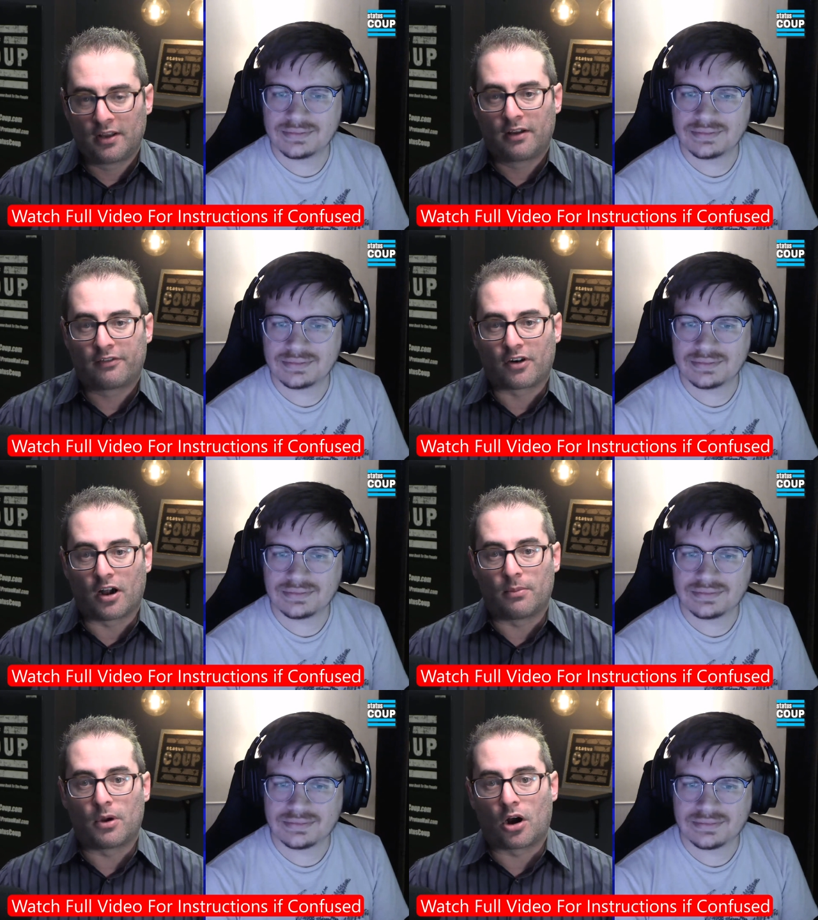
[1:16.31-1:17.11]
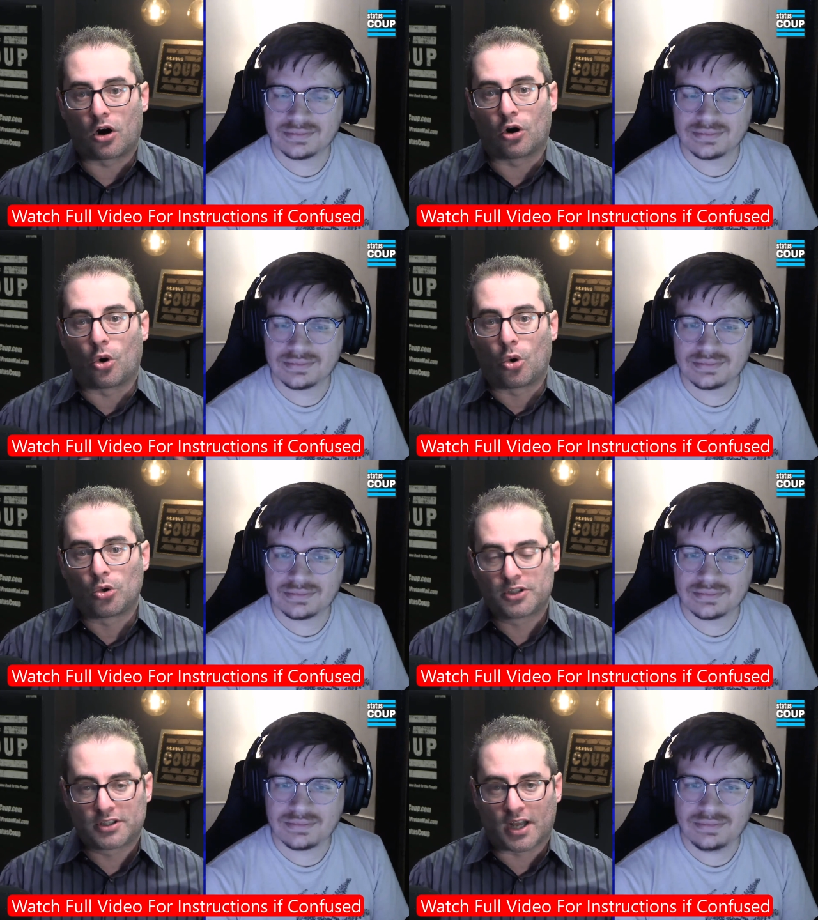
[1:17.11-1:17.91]
Speaker 1: from our
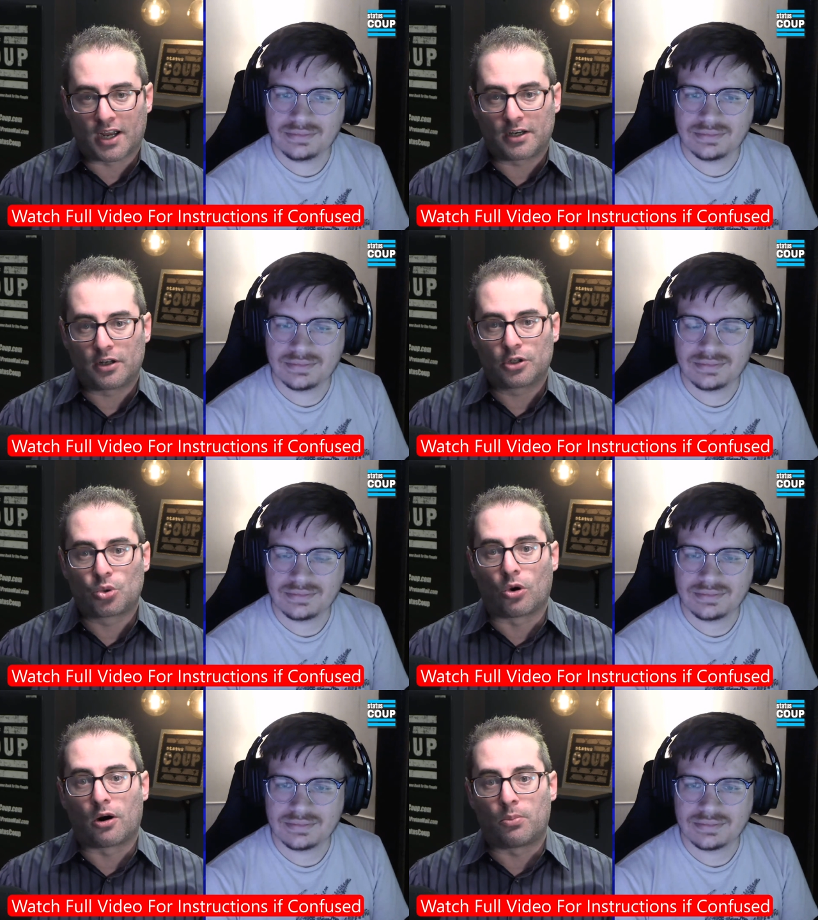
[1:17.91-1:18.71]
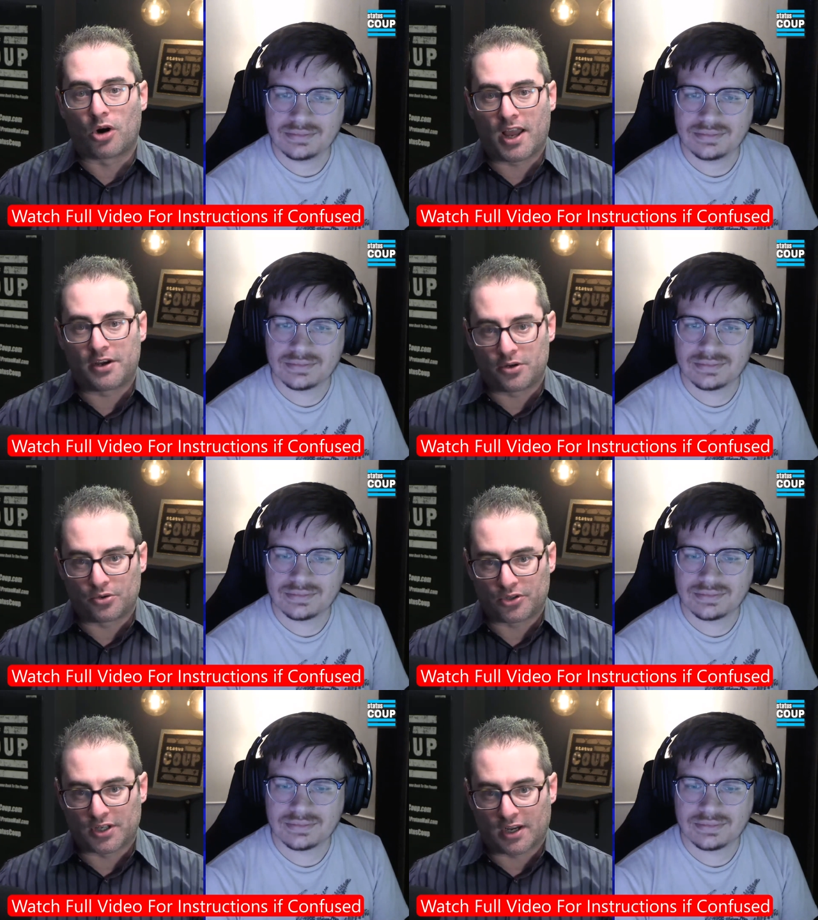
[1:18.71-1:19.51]
old site to our brand new
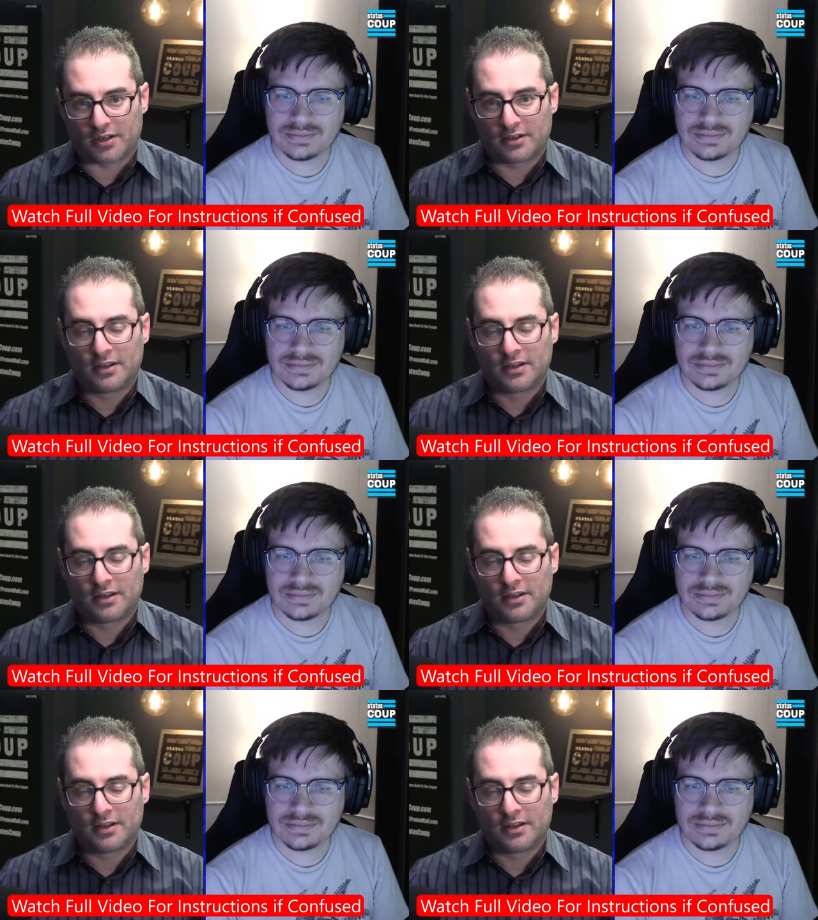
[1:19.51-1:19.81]
site.